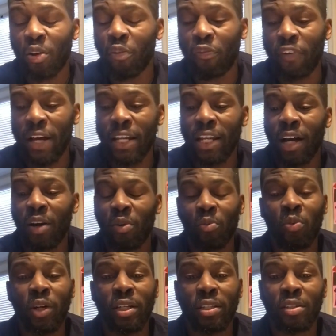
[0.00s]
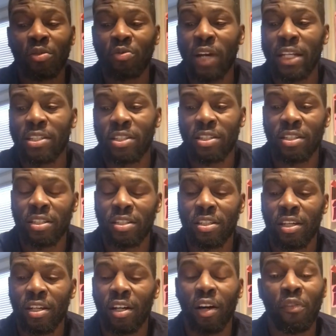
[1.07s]
find out what the righteousness
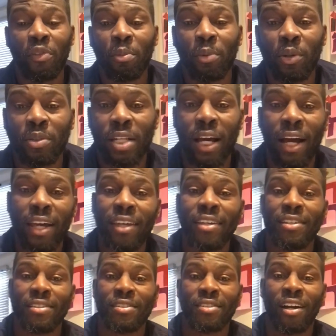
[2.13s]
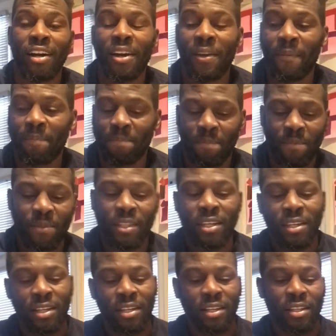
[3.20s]
of the Most High is. All right,
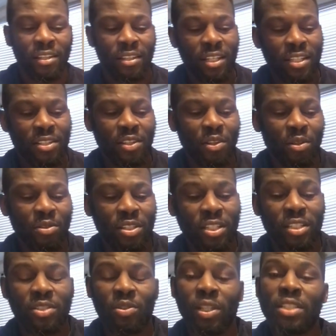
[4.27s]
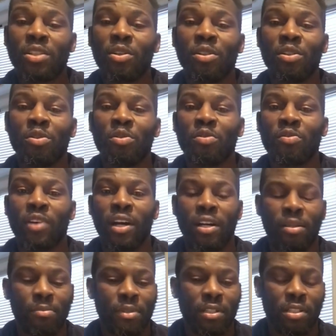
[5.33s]
let's go see. So let's go to
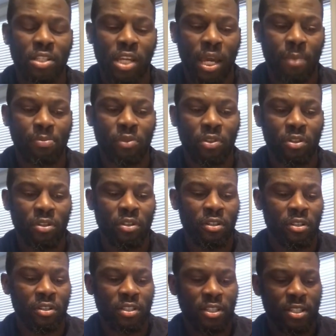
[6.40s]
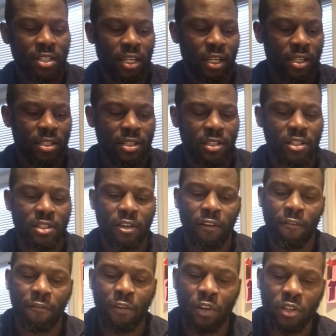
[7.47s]
Deuteronomy chapter 6
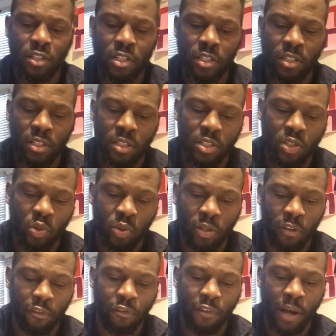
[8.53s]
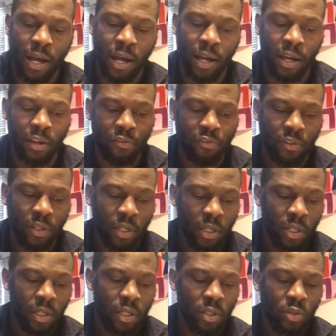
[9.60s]
verses 25.
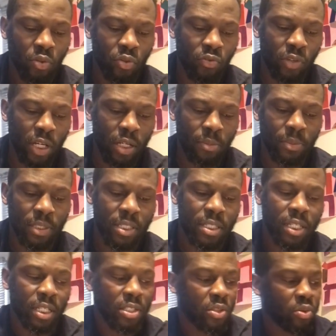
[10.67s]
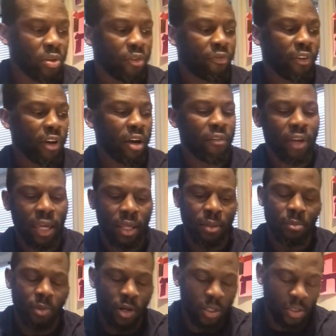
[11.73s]
Deuteronomy 6:25. I had it
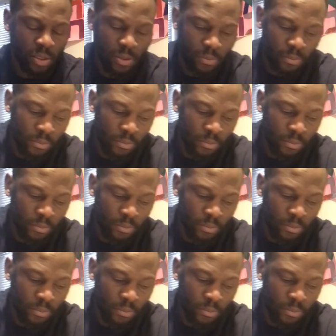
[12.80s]
marked.